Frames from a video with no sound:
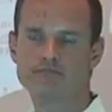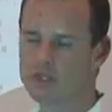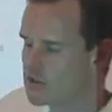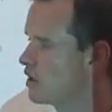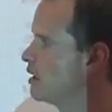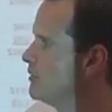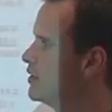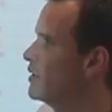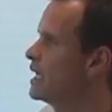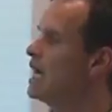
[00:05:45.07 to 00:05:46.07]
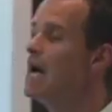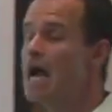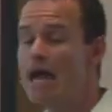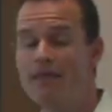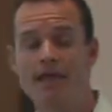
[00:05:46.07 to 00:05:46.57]
That's all I'm doing.
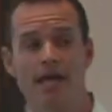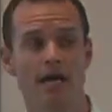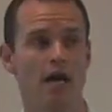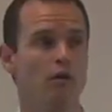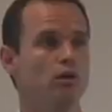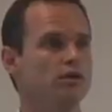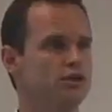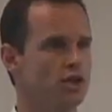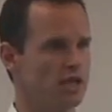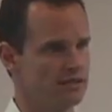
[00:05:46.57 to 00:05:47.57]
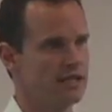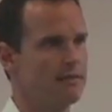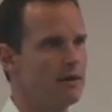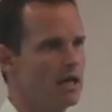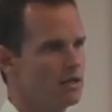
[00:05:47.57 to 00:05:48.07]
And then I will adjust
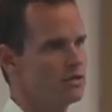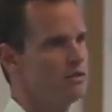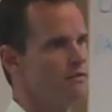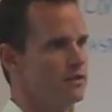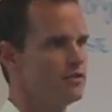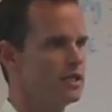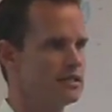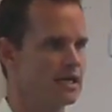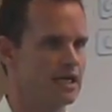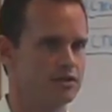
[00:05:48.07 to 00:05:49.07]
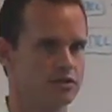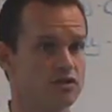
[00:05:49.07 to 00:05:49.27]
that balance sheet for the transaction.